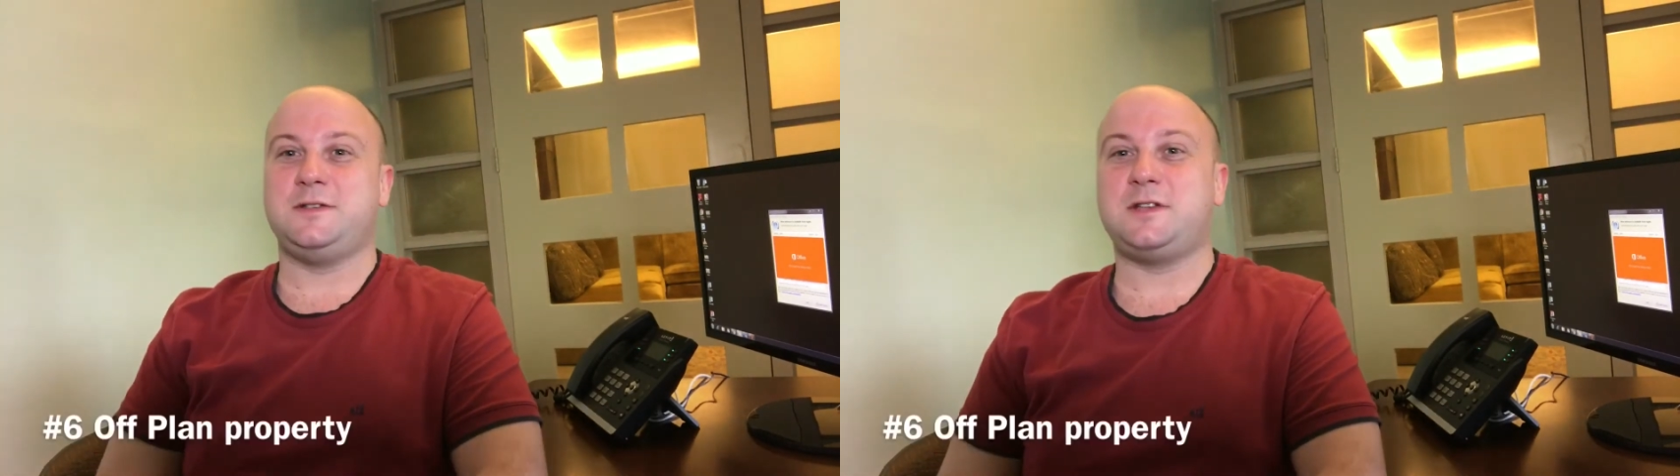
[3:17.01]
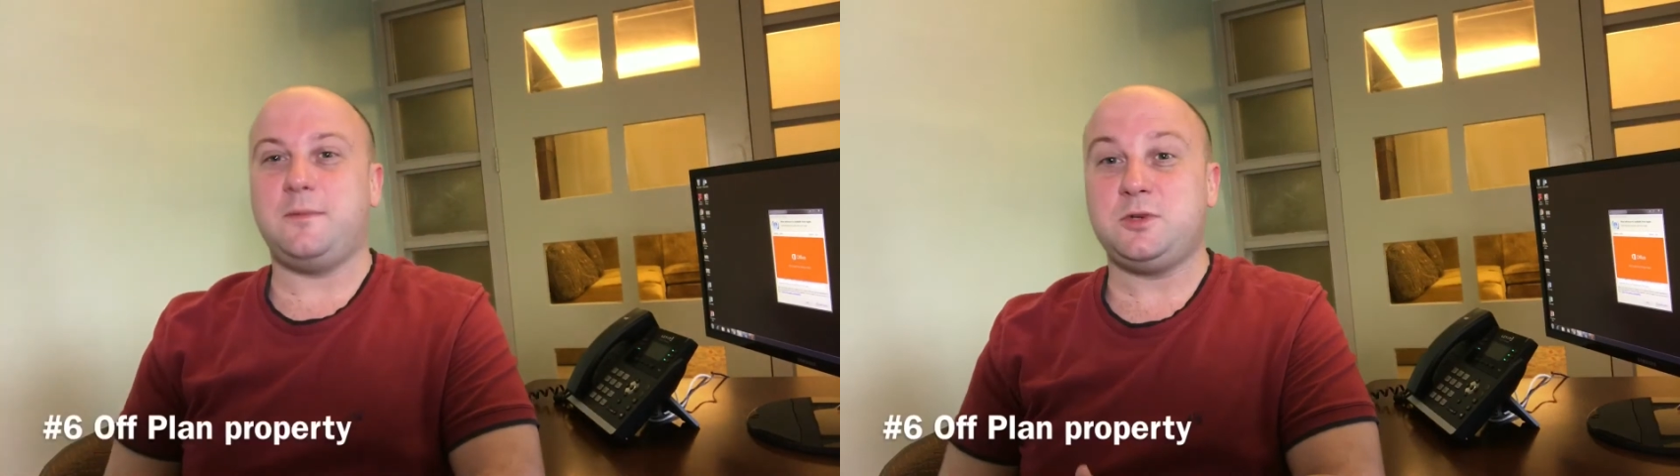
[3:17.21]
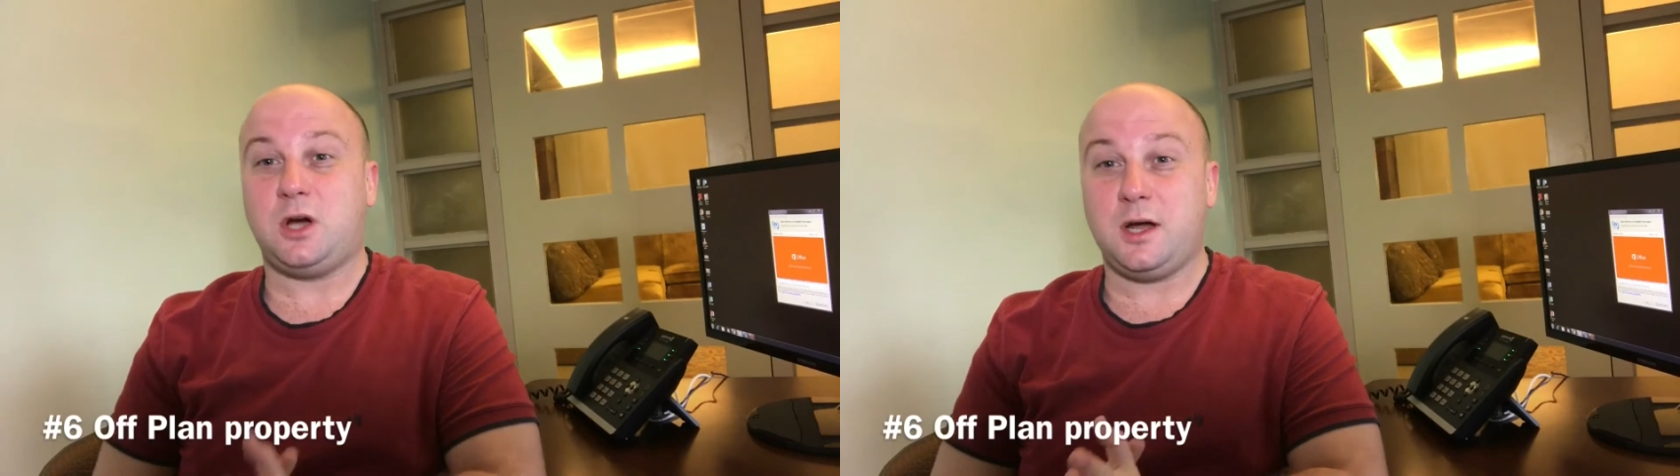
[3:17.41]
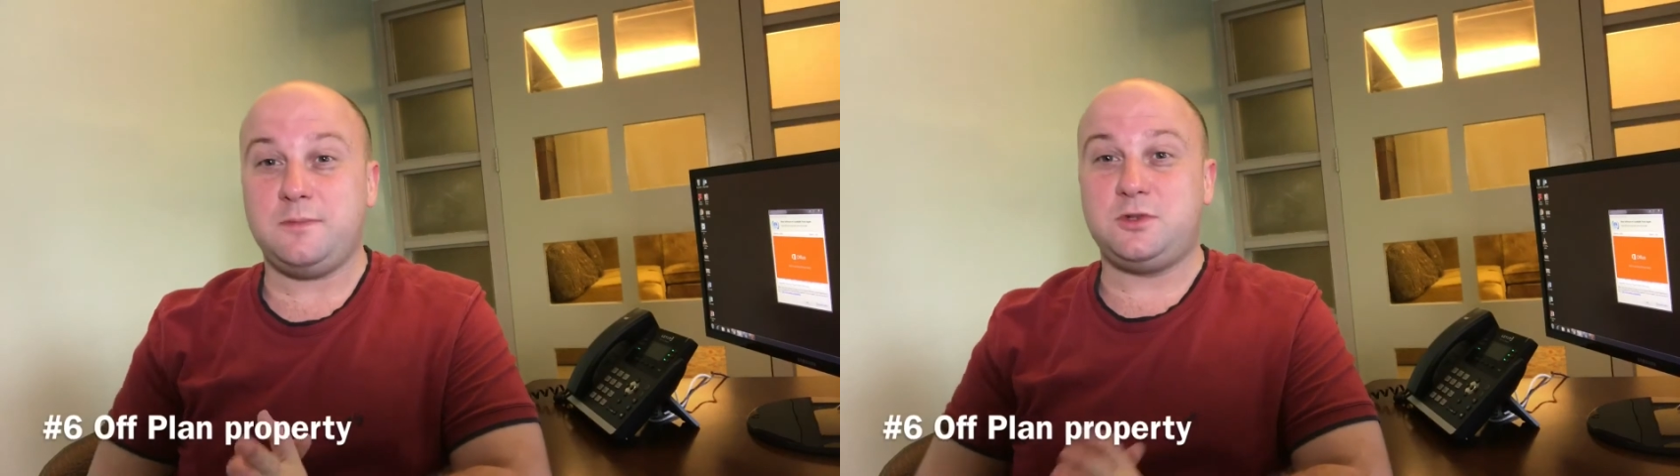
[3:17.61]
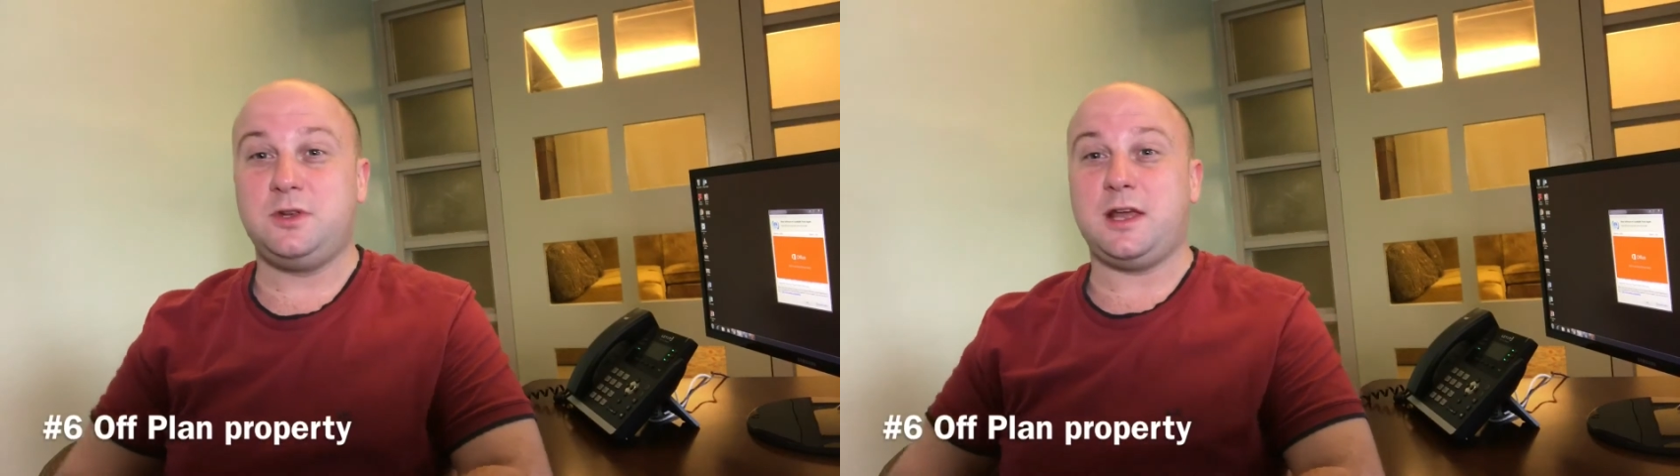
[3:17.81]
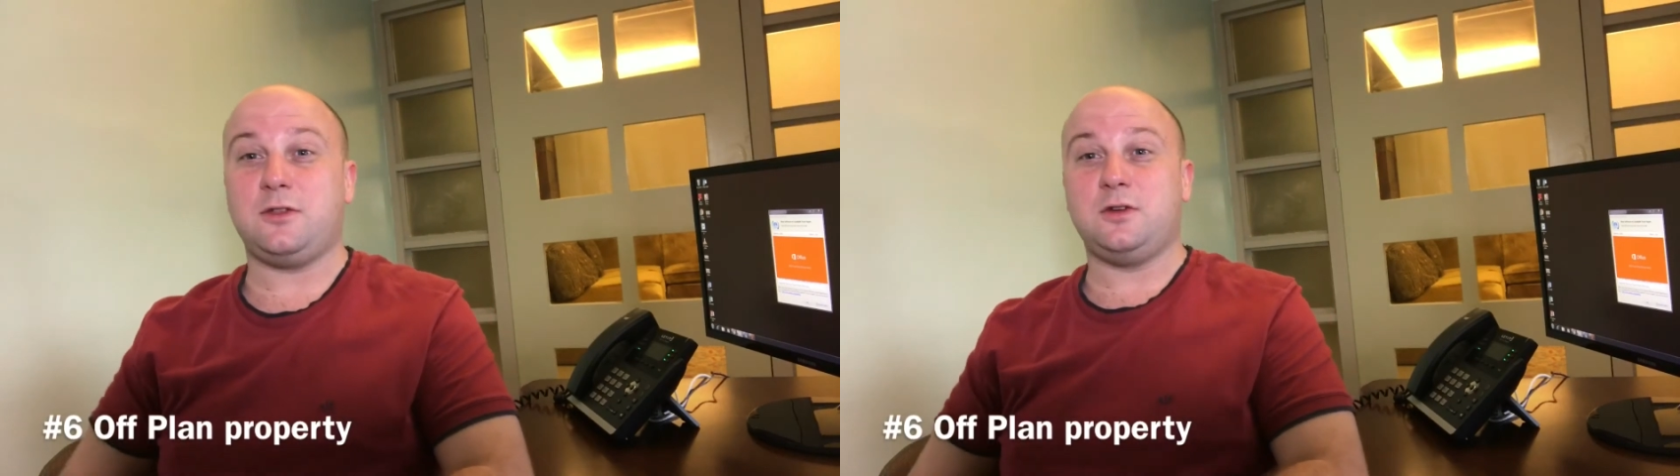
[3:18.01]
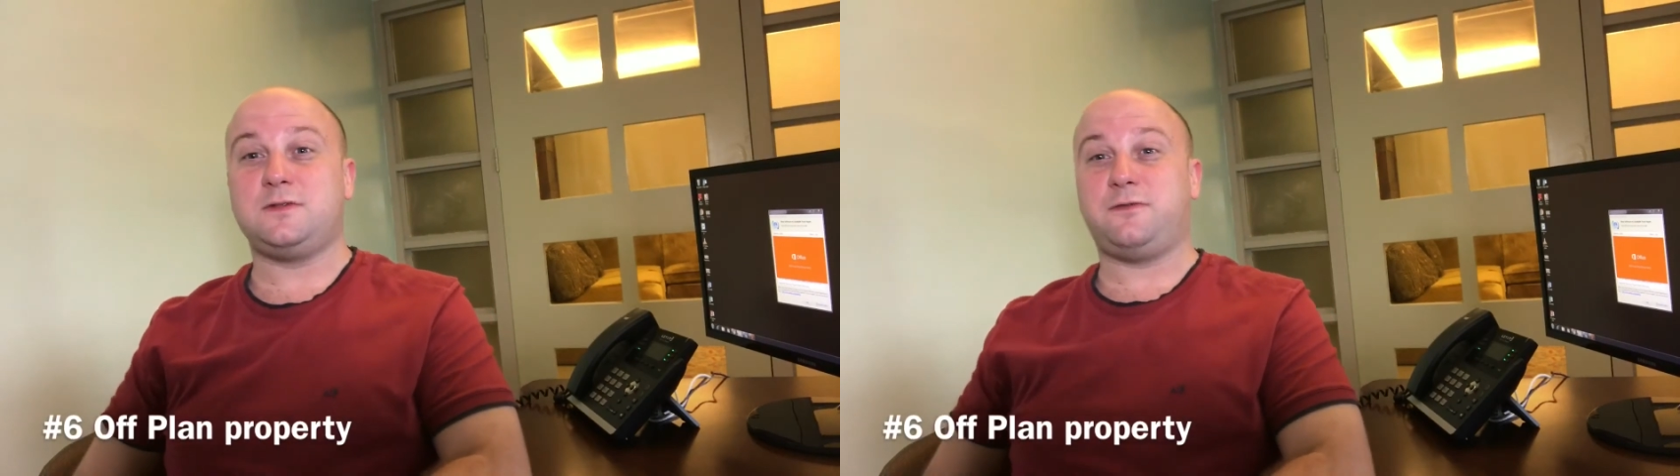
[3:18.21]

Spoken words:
Sometimes you get those